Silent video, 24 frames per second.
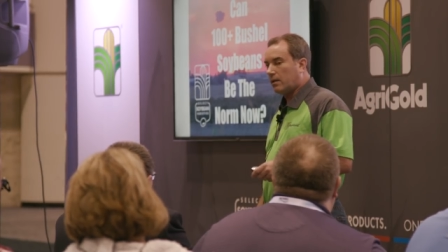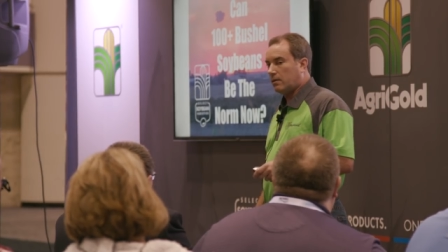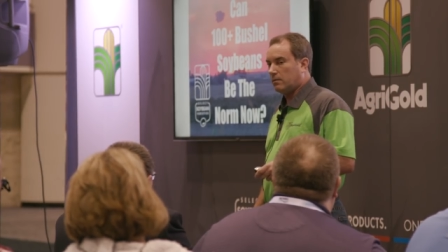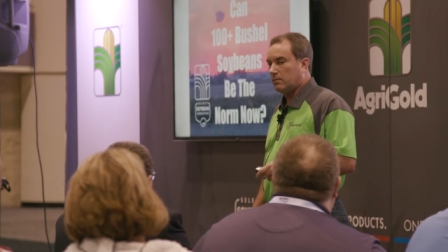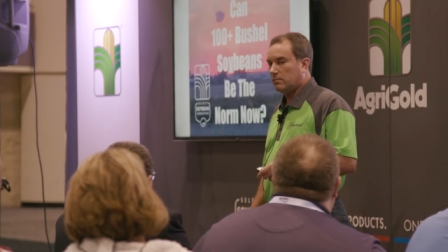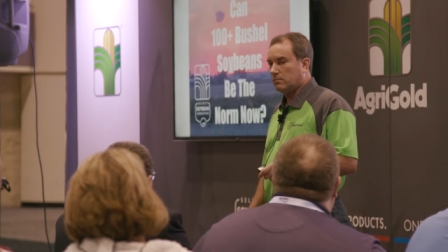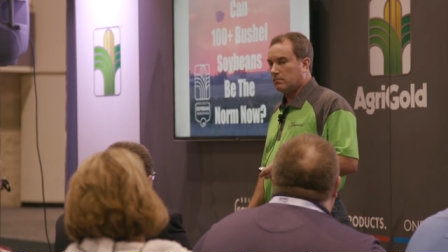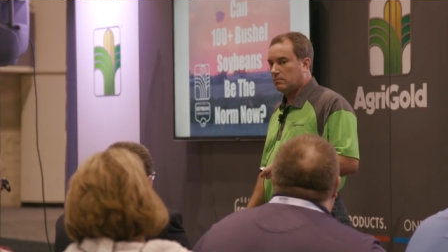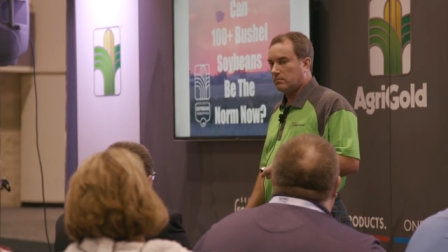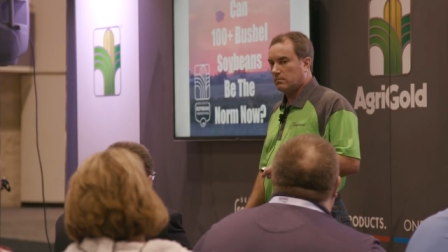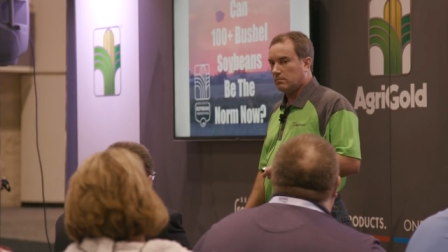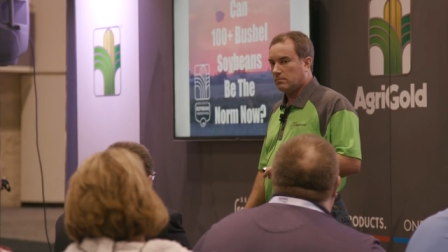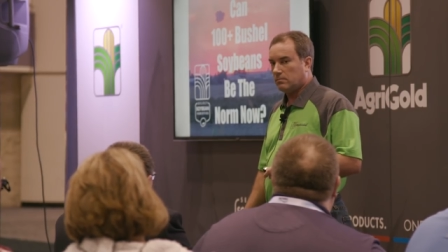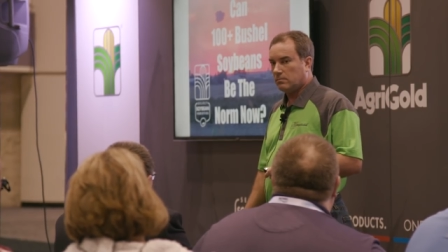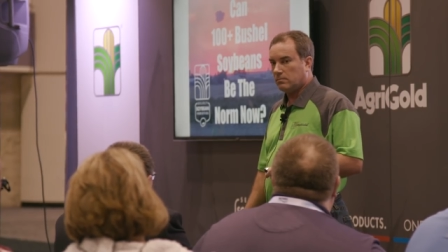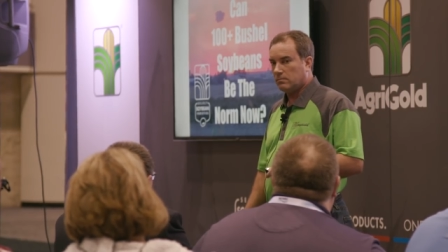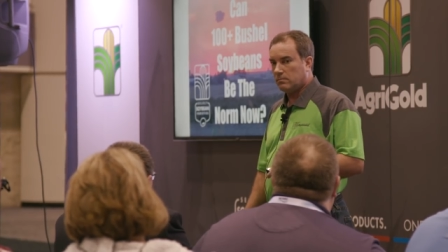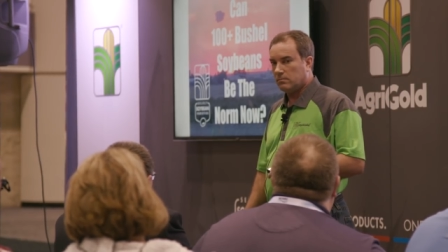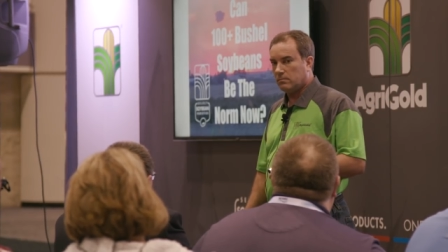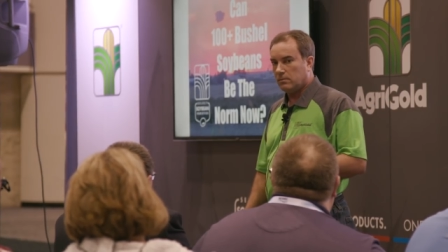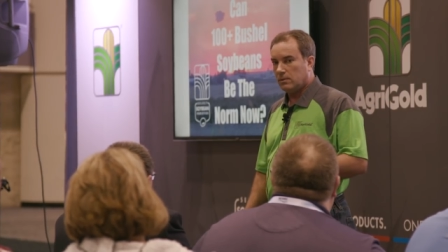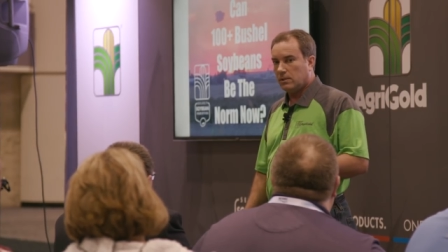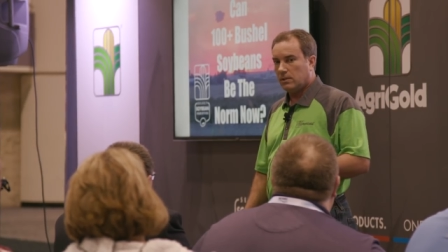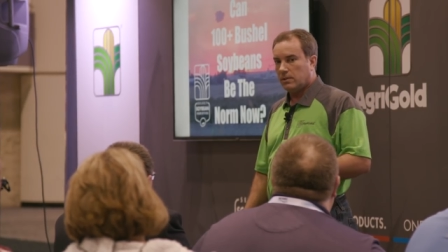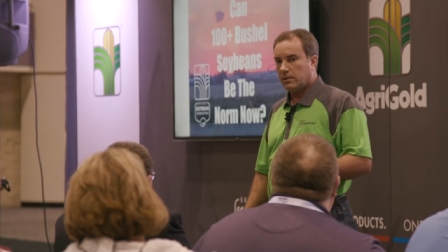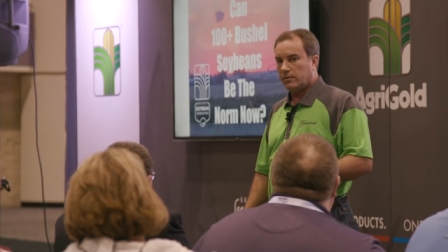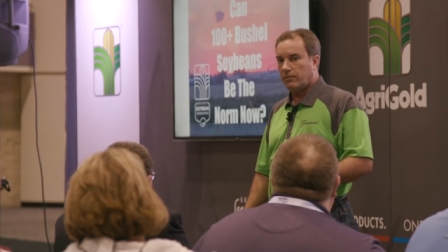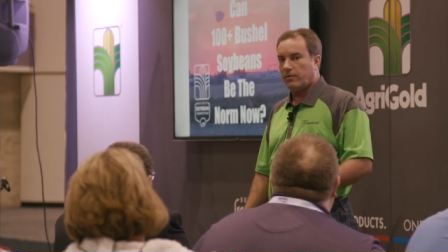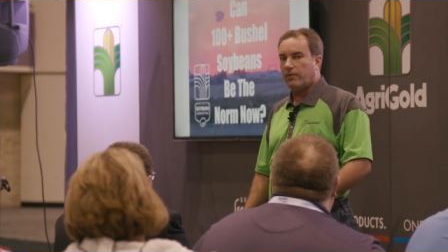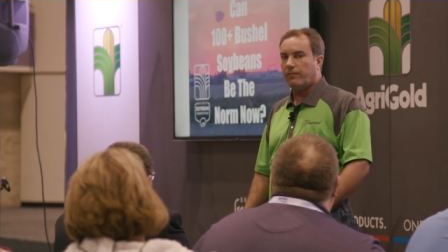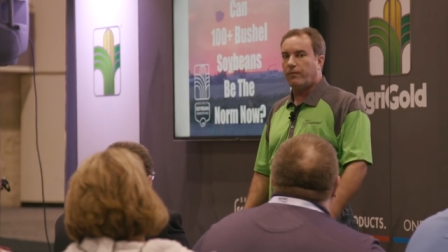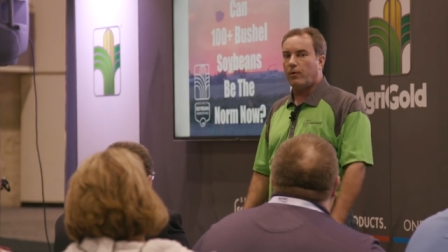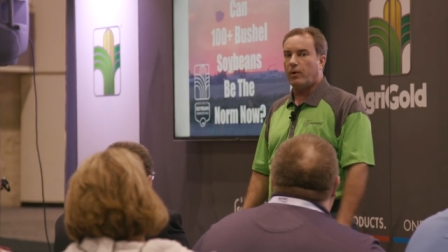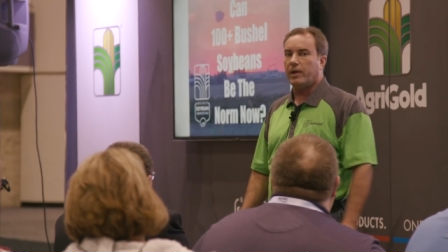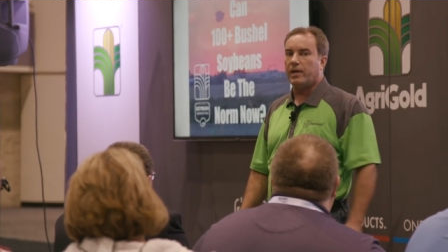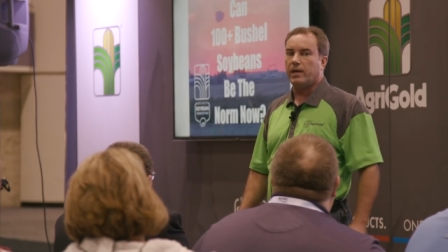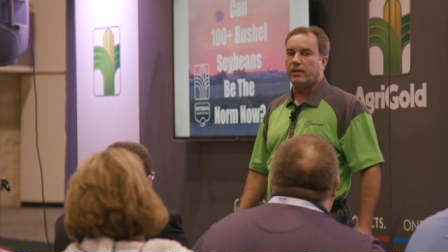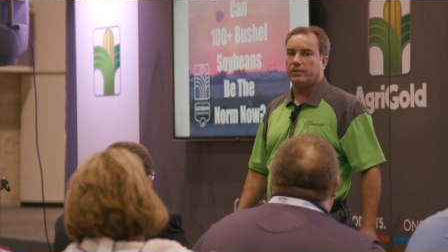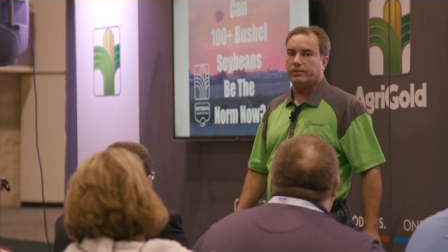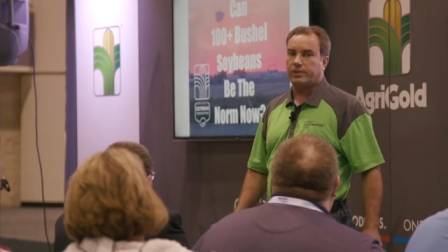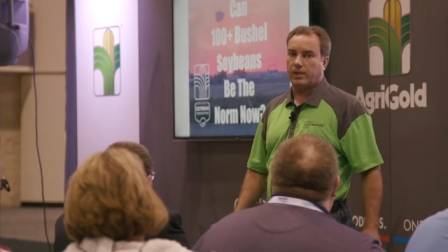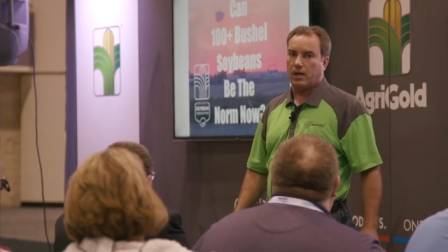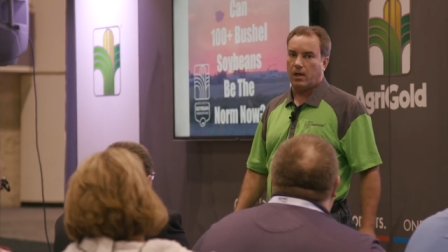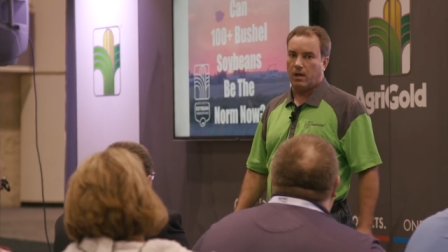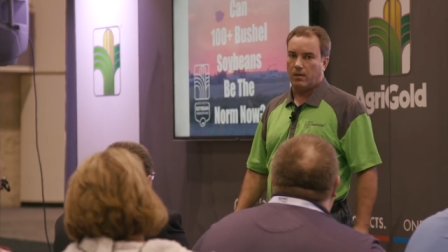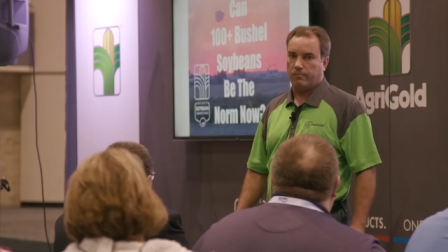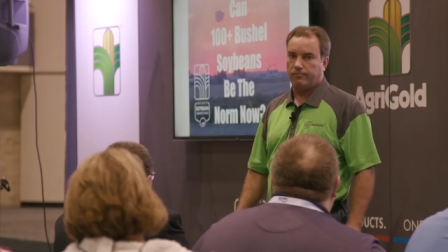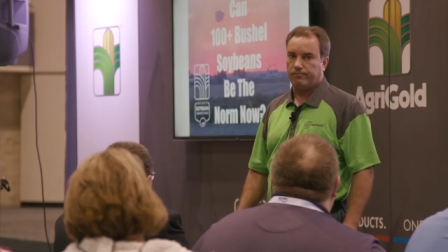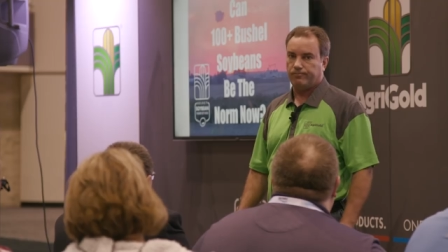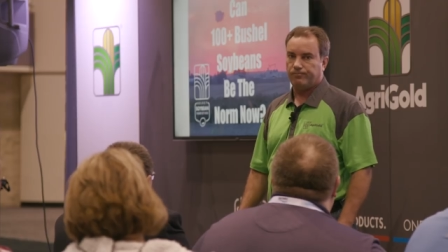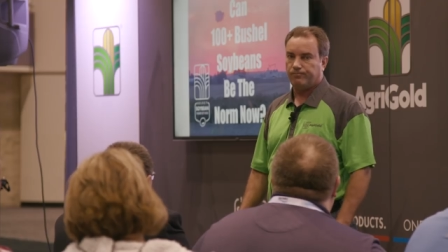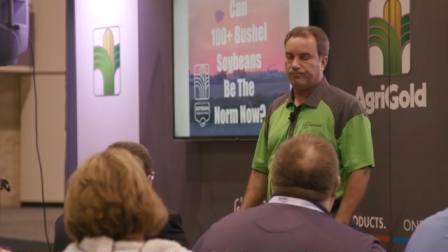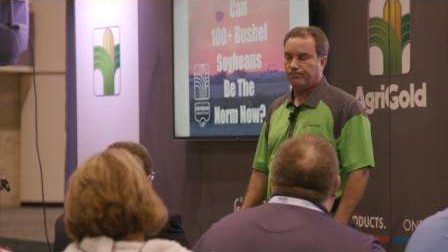3 or 4 years ago.